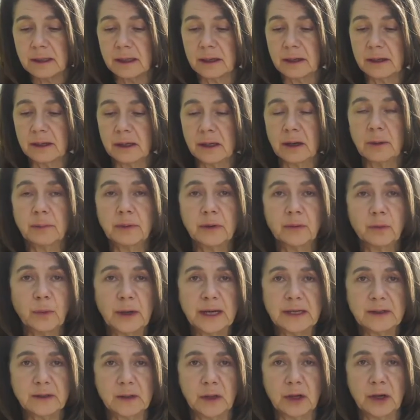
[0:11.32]
a couple of
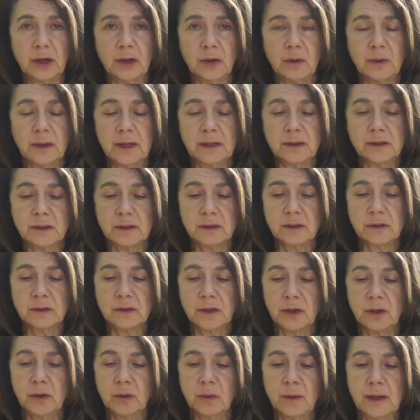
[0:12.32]
weeks ago is to
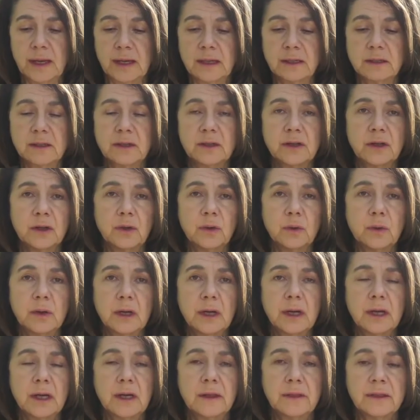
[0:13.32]
sow into
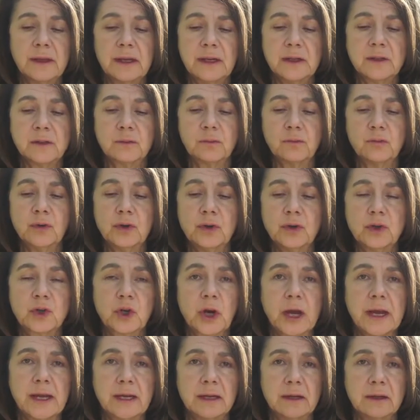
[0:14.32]
these root
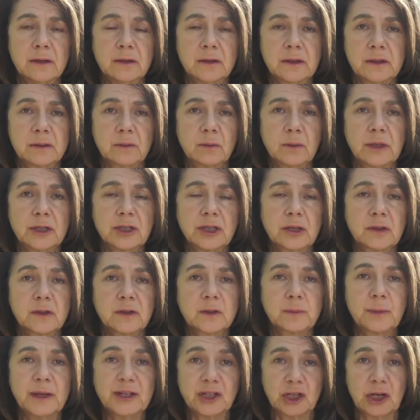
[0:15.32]
trainers, which are
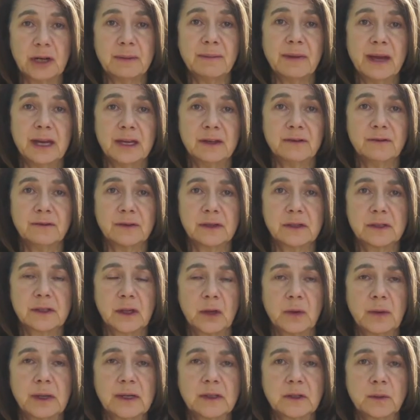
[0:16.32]
specially made for
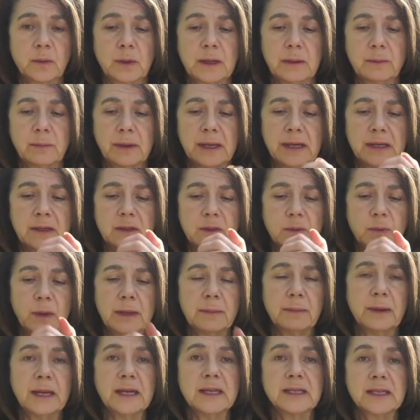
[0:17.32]
sowing sweet peas.
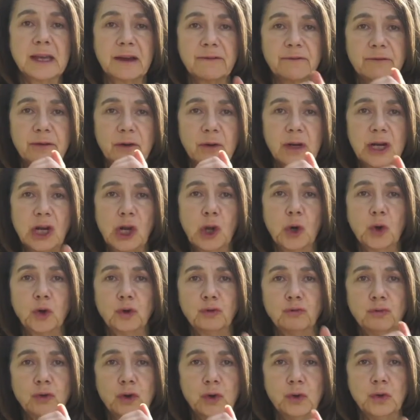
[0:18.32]
Sweet peas have very
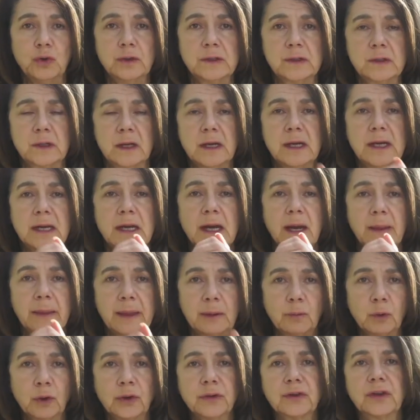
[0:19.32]
long roots and
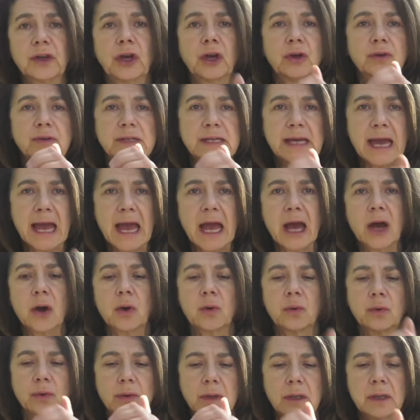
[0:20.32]
they want to go
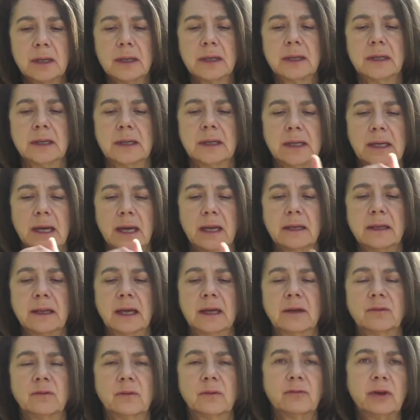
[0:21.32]
down, and
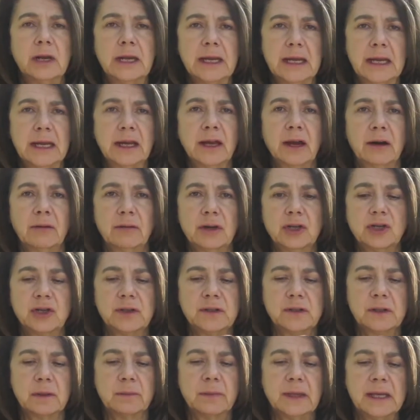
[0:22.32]
that really
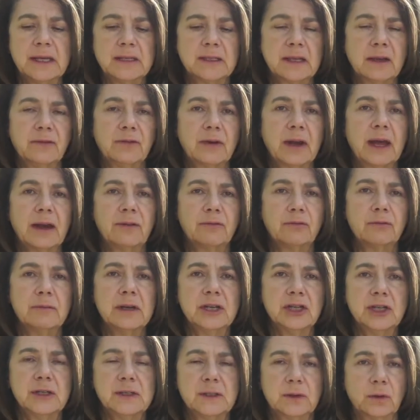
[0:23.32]
encourages them. These even have
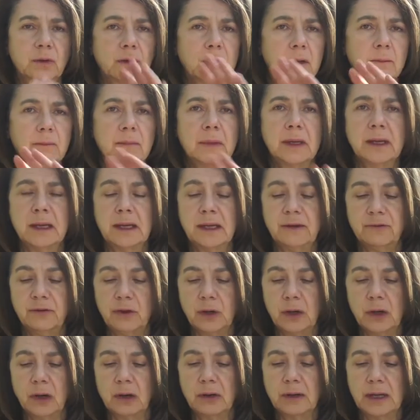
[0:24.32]
ridges on them. If
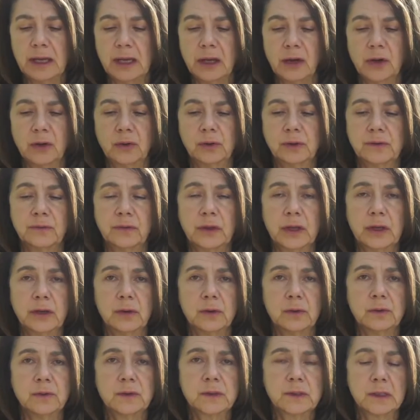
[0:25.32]
you can't get hold of
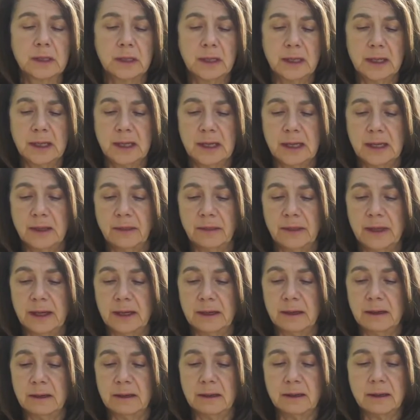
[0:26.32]
those,
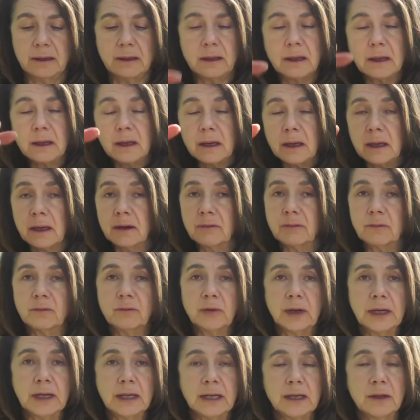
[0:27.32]
then
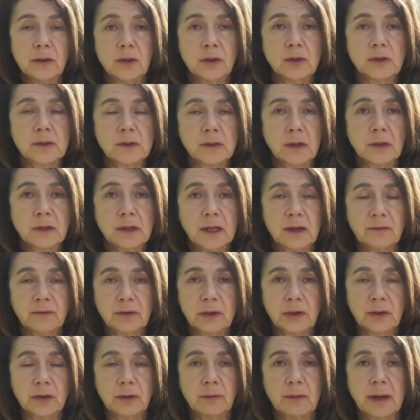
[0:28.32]
really you're just going to have
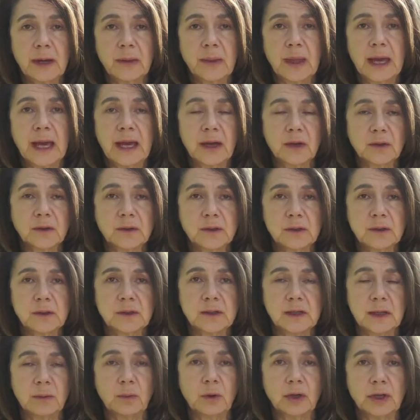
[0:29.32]
to look around the house and
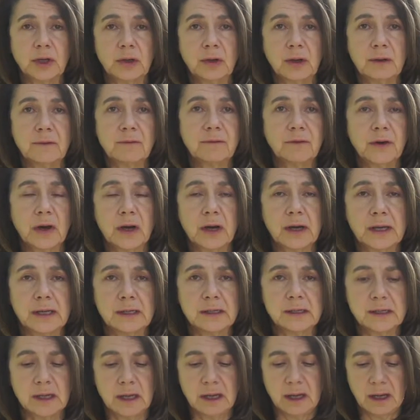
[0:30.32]
see what you can
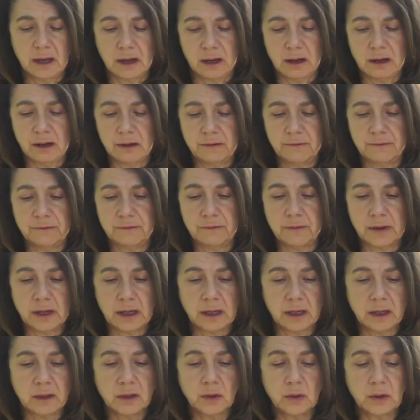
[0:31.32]
find.
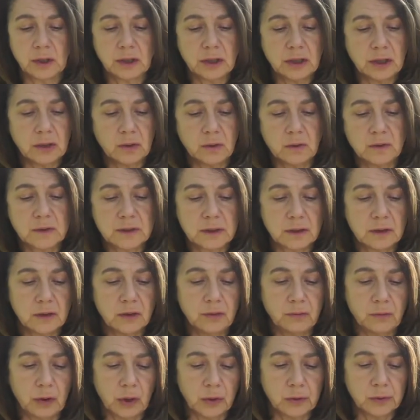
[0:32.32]
You can use
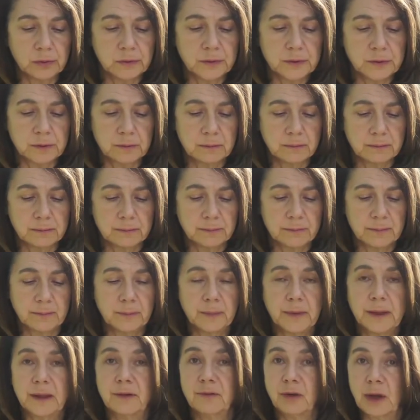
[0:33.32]
loo rolls,
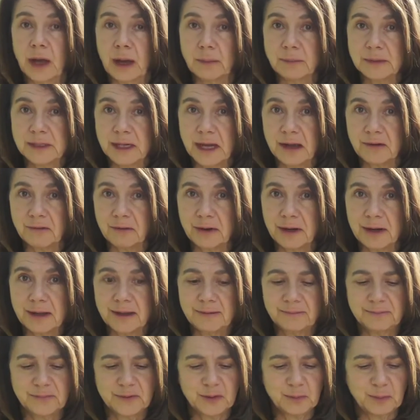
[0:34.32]
if you happen to have any
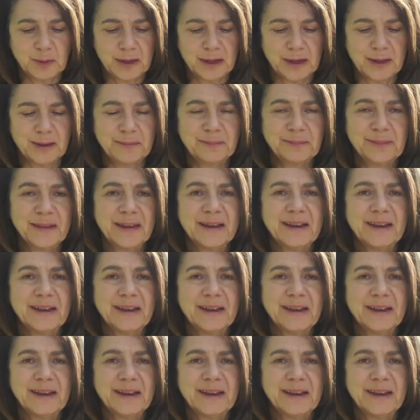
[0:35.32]
spare.